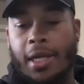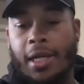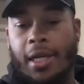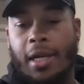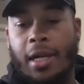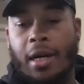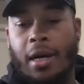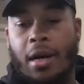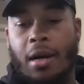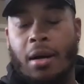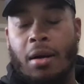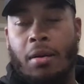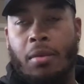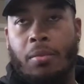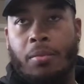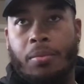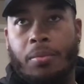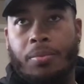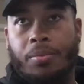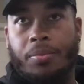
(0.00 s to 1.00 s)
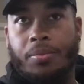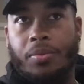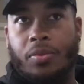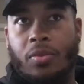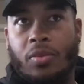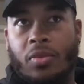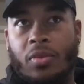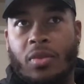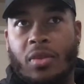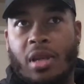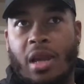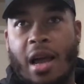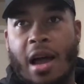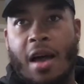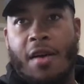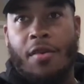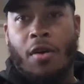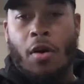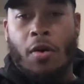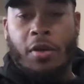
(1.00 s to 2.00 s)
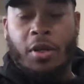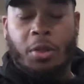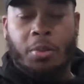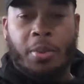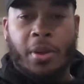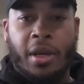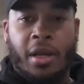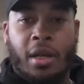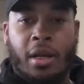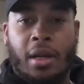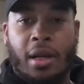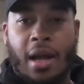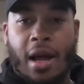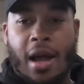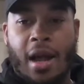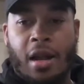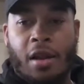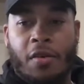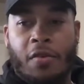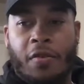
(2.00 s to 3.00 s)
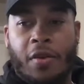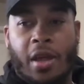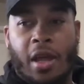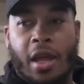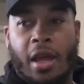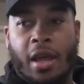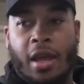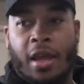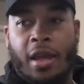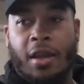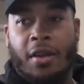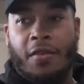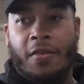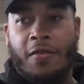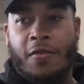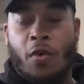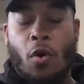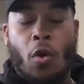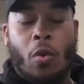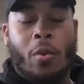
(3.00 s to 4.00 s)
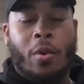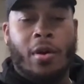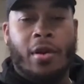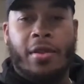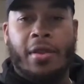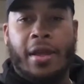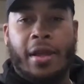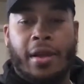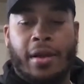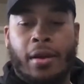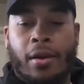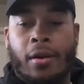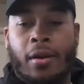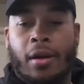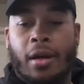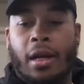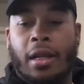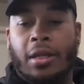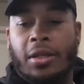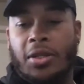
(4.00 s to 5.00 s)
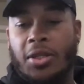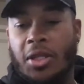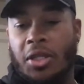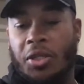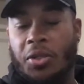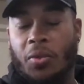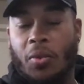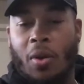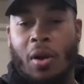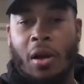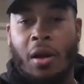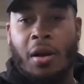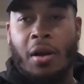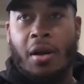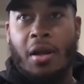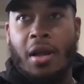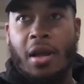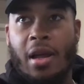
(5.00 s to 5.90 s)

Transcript: Um, I've always been kind of a forward thinker in the sense where